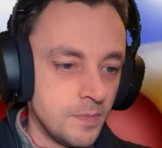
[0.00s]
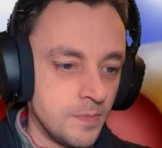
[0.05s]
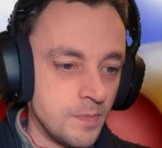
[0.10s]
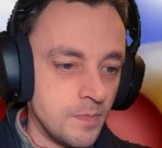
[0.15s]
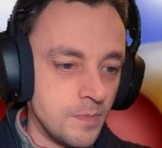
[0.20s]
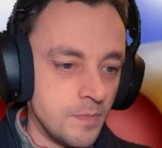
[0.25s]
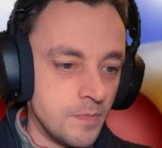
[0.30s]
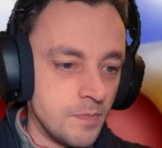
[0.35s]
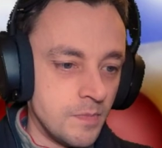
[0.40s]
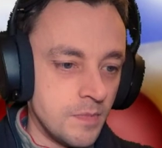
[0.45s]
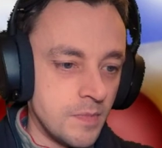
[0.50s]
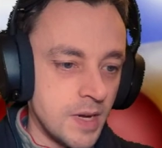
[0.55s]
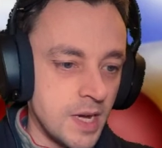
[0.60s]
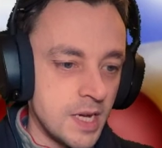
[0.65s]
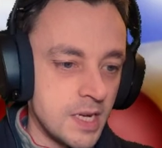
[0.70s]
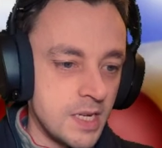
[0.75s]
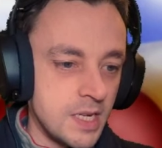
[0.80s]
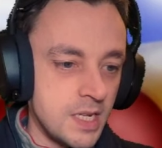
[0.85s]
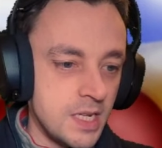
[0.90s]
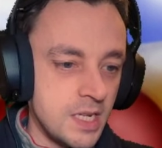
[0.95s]

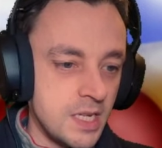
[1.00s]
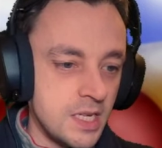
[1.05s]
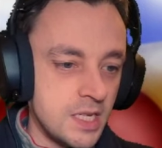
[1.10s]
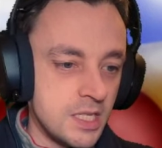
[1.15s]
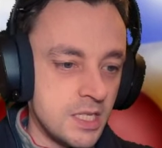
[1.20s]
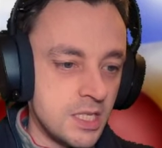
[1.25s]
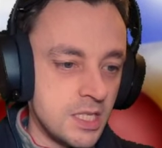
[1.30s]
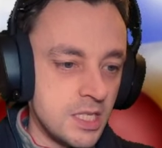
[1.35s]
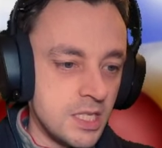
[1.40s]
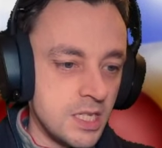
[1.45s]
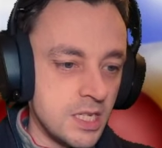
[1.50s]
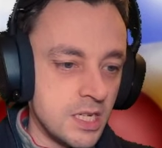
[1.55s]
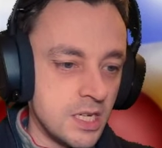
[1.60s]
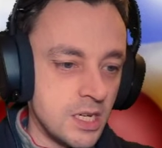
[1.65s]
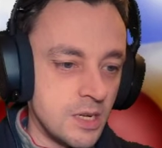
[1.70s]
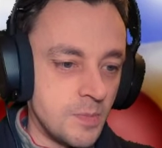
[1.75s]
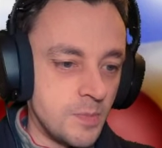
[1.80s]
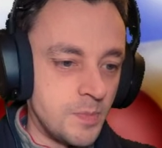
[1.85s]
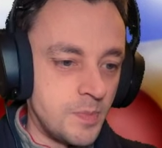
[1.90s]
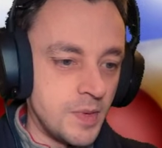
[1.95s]

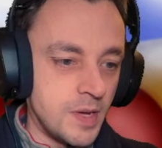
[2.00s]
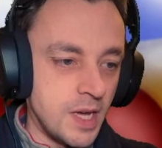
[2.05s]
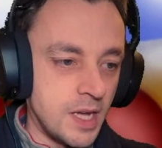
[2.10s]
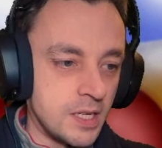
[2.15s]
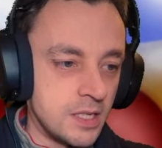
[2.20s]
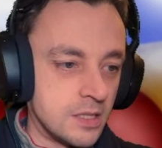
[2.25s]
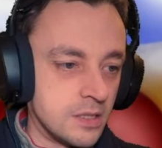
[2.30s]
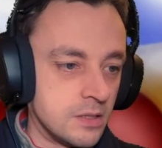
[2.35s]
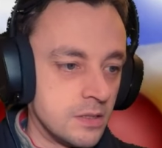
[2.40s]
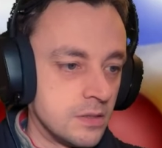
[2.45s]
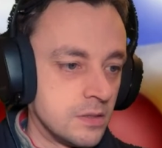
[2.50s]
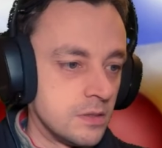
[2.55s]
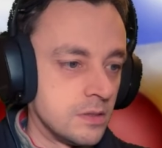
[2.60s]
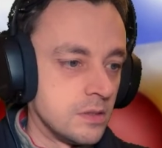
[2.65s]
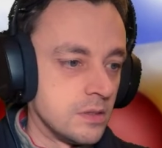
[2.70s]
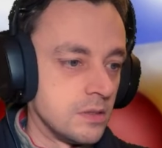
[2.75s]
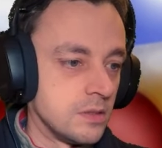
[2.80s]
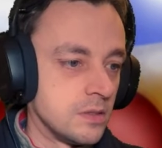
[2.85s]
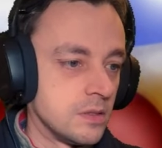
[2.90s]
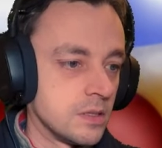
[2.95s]
Mani-tier bed.
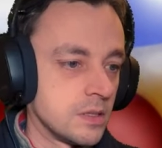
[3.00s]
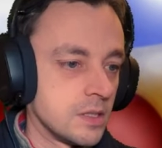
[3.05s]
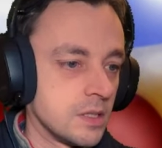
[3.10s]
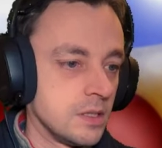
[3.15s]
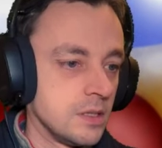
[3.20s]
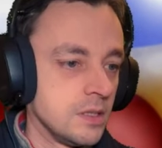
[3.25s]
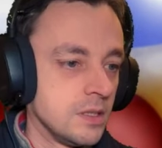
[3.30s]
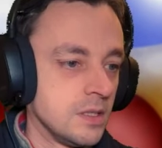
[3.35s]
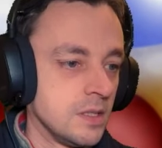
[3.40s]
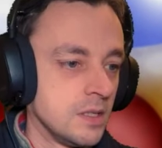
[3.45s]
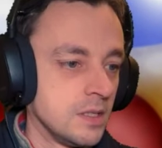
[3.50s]
Huh, okay.